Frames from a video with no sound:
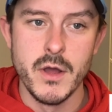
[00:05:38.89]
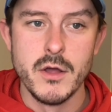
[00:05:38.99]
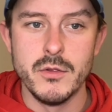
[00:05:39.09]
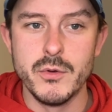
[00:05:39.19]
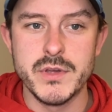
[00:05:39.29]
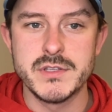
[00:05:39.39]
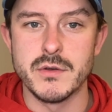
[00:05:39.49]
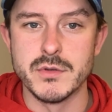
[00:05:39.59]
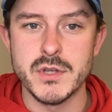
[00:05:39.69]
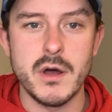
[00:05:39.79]
Lucas
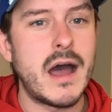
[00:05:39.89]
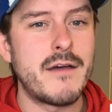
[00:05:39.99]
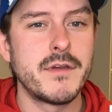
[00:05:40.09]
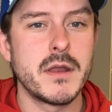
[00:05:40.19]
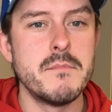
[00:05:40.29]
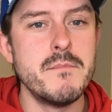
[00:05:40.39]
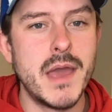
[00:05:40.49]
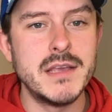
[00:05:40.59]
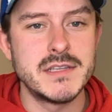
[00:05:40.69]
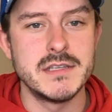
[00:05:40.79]
Dostal having an
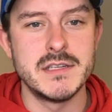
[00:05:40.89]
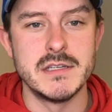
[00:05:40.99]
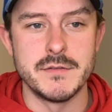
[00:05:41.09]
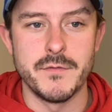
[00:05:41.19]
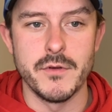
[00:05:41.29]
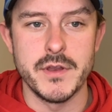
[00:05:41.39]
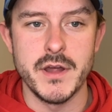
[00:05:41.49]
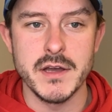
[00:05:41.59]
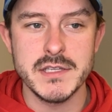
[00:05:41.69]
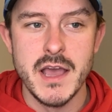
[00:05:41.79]
amazing season for the
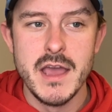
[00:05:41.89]
Ducks.